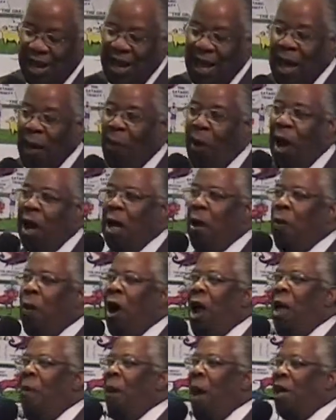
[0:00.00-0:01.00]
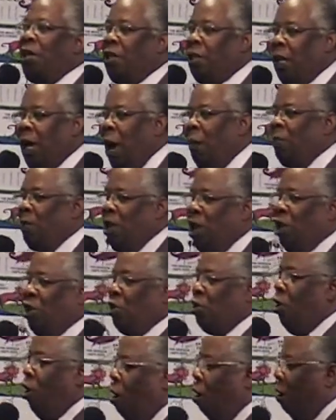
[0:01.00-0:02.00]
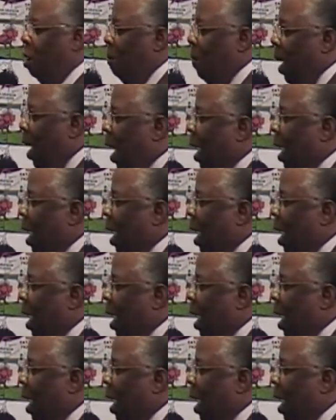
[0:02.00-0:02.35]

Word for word: I wonder where all my skeptics are and my